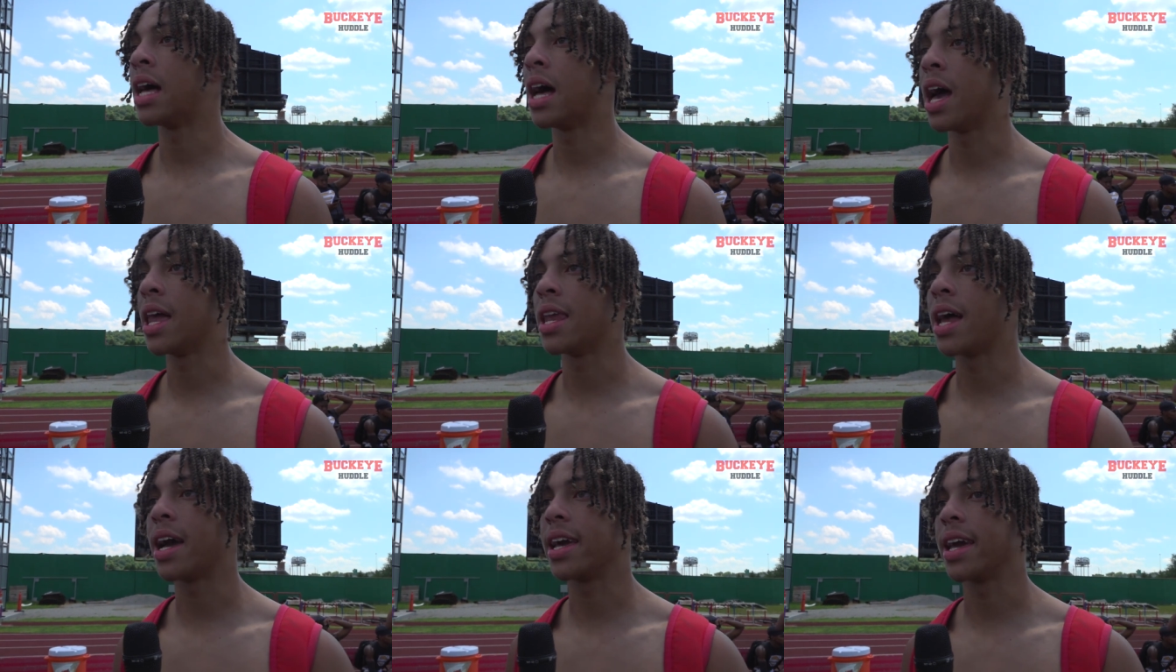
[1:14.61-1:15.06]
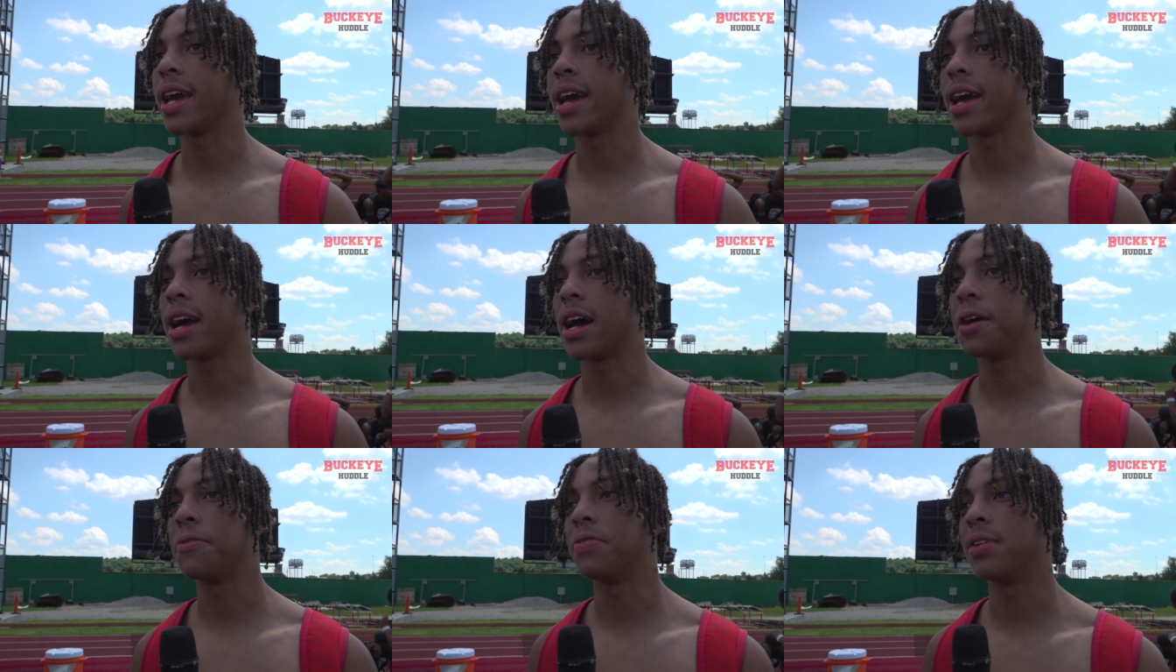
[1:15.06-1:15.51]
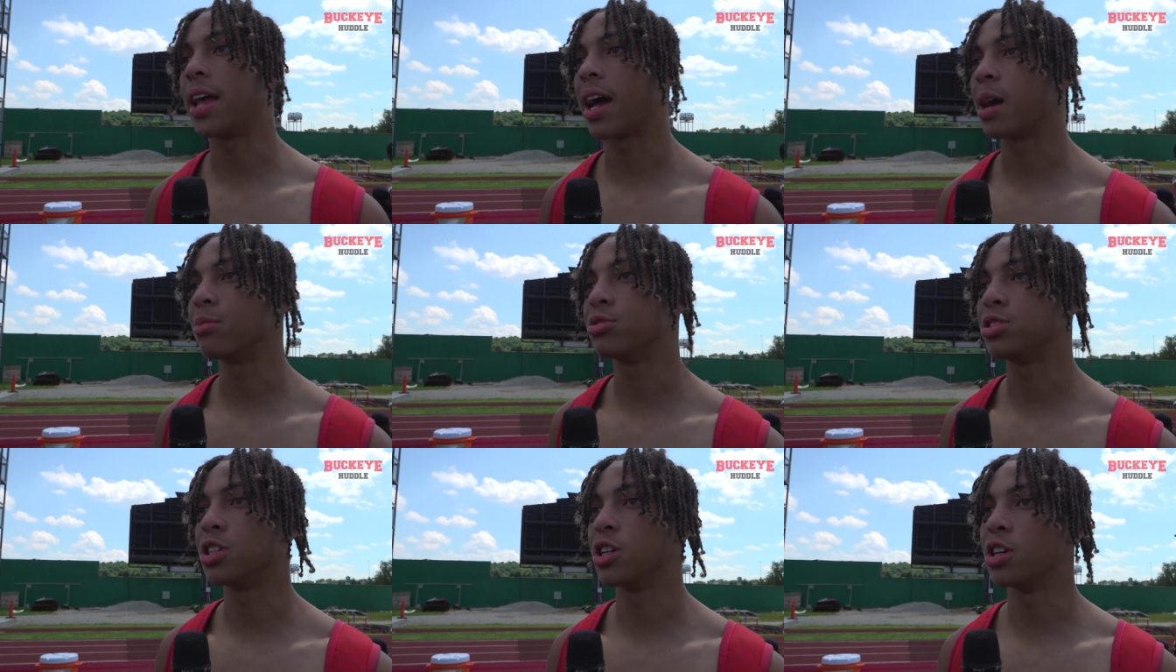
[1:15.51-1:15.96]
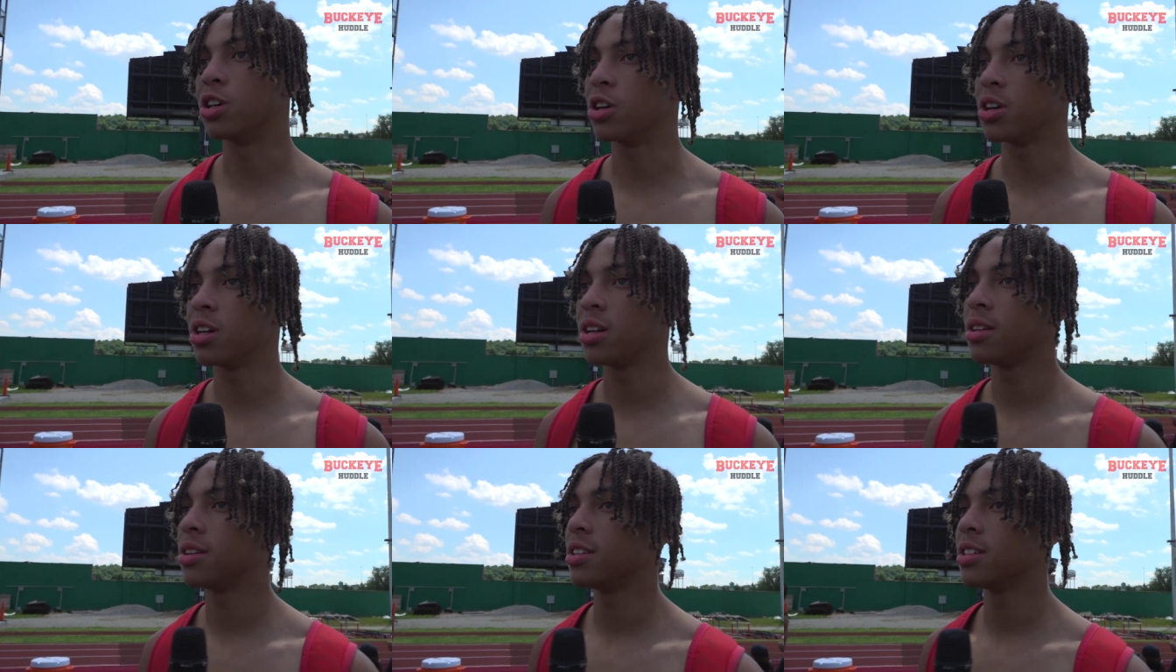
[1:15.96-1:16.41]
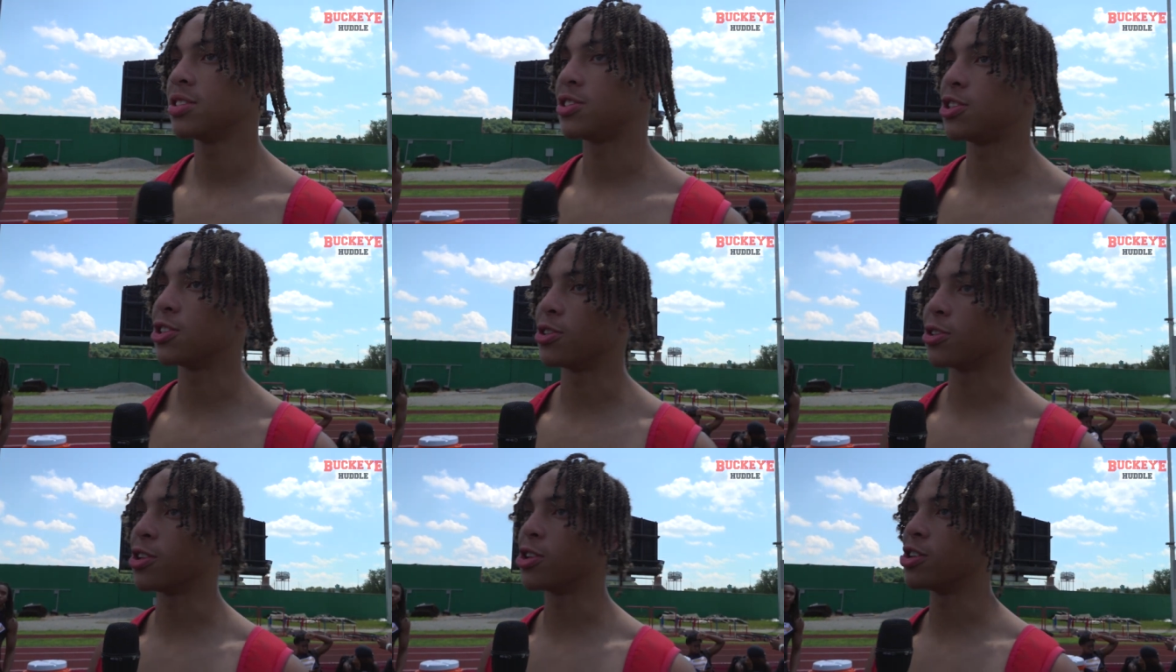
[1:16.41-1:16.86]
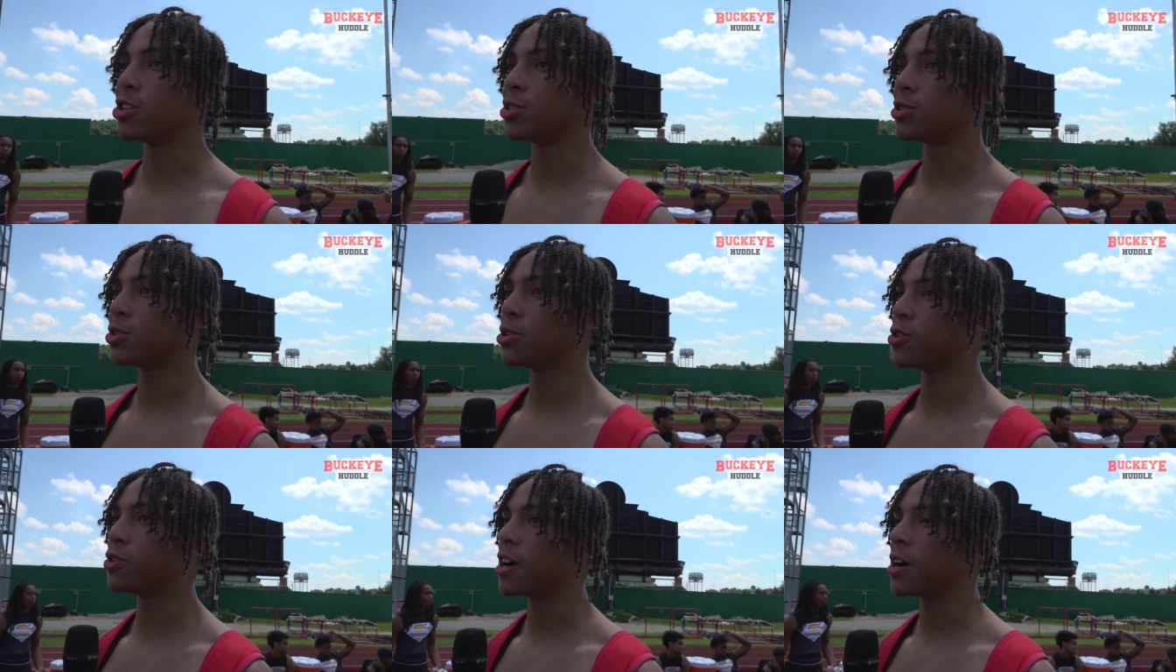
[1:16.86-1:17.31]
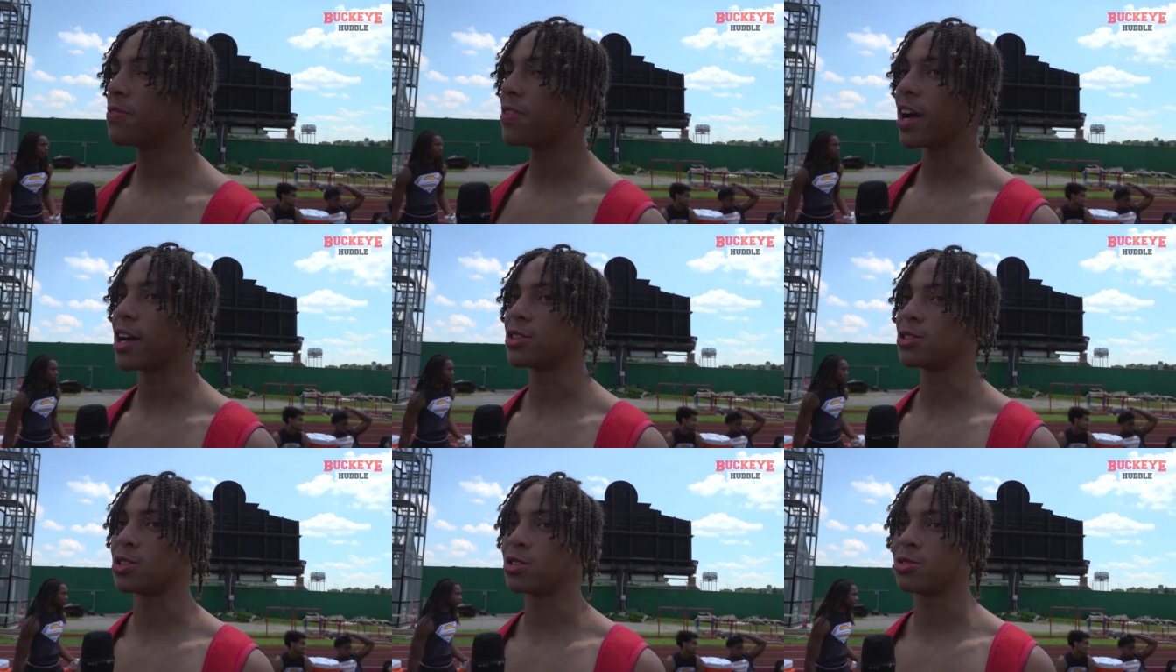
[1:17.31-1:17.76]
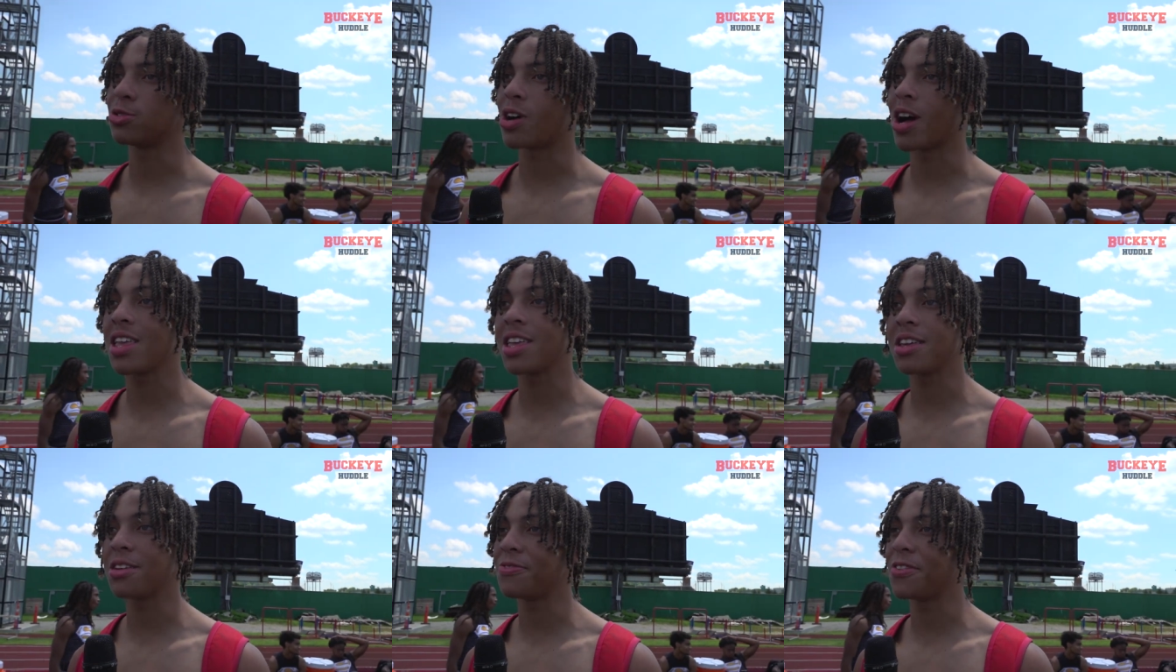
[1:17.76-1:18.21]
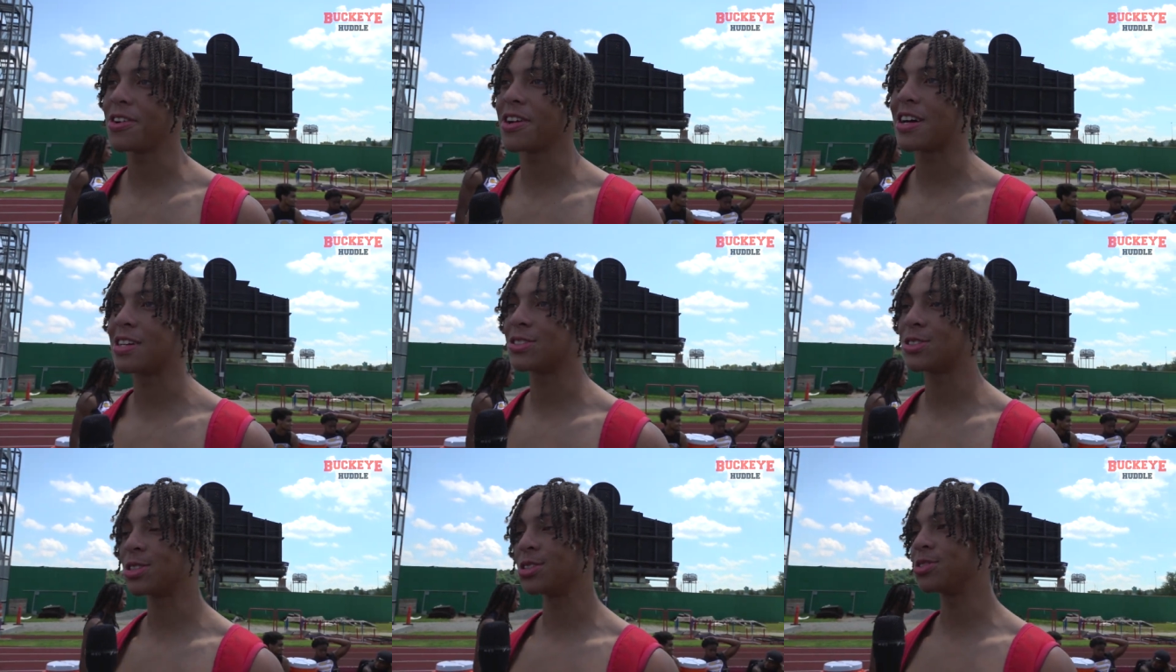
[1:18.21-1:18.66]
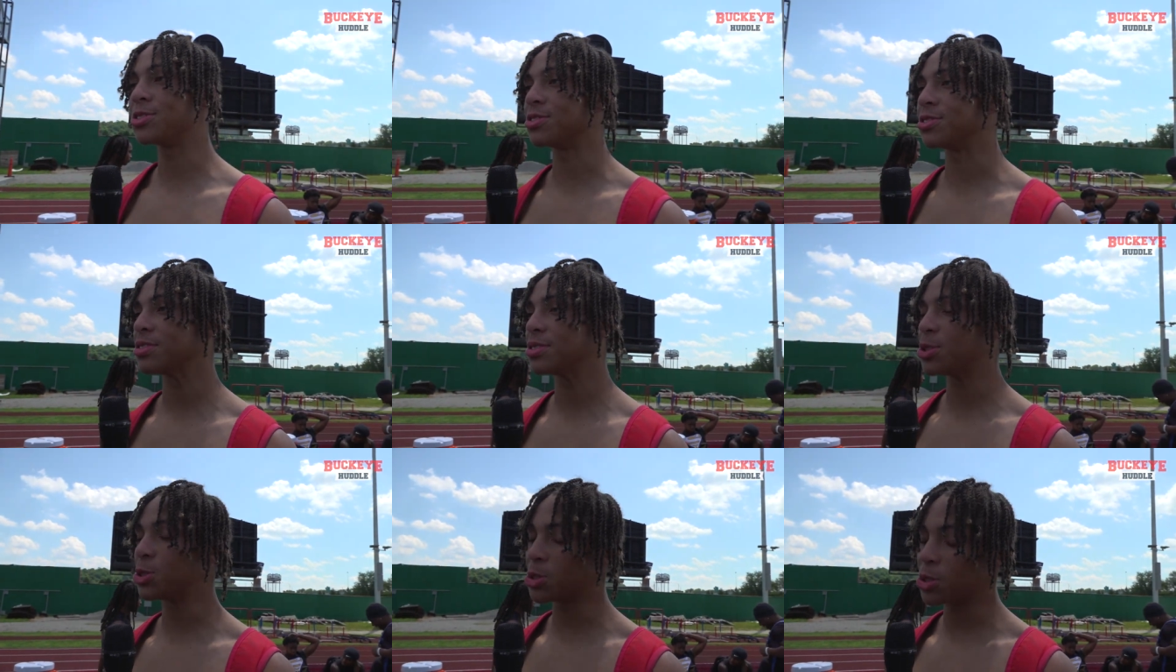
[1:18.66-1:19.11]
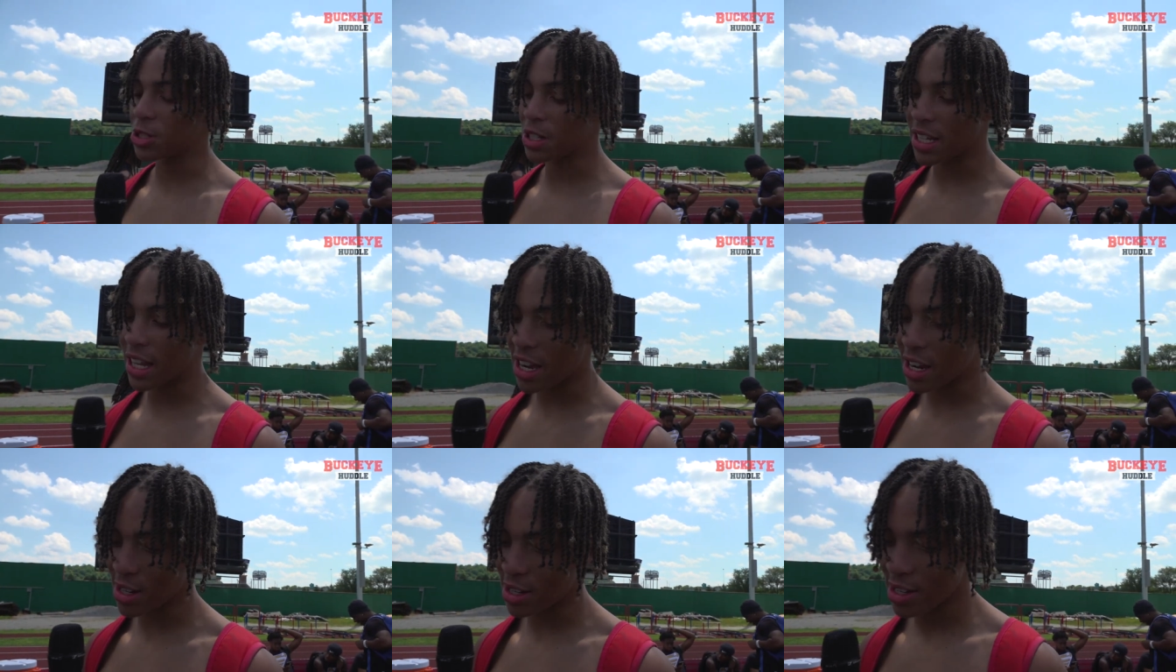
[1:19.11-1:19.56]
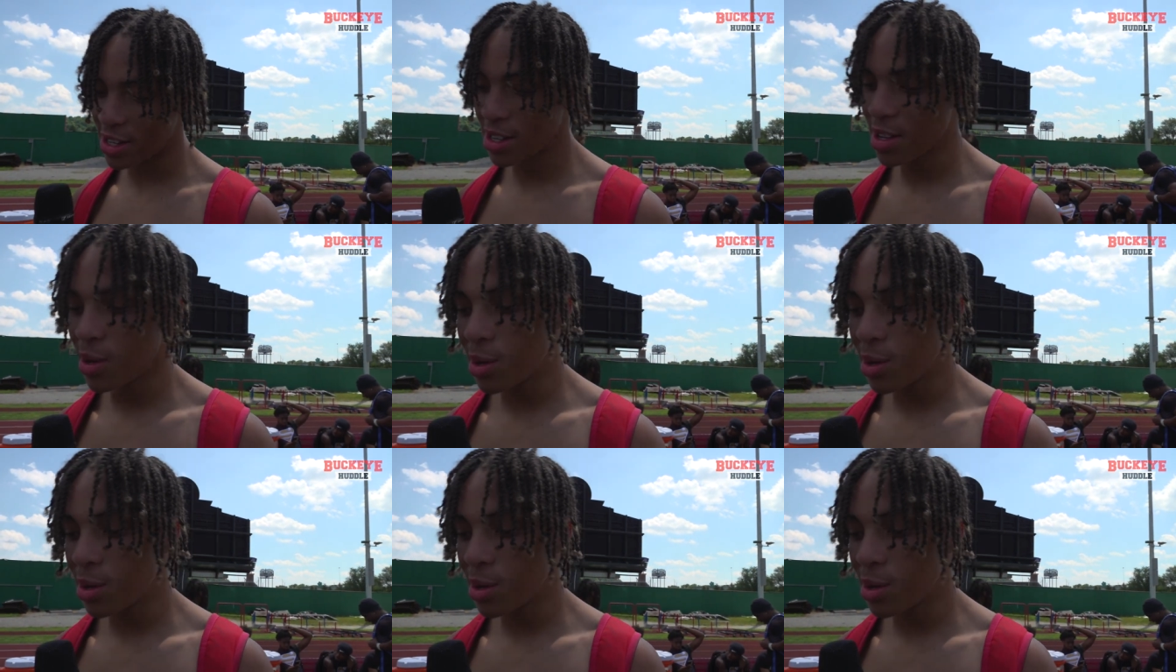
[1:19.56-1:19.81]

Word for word: Nah, not yet. I feel like I'm still going through it. I feel like soon, though. I need to figure out sooner than later.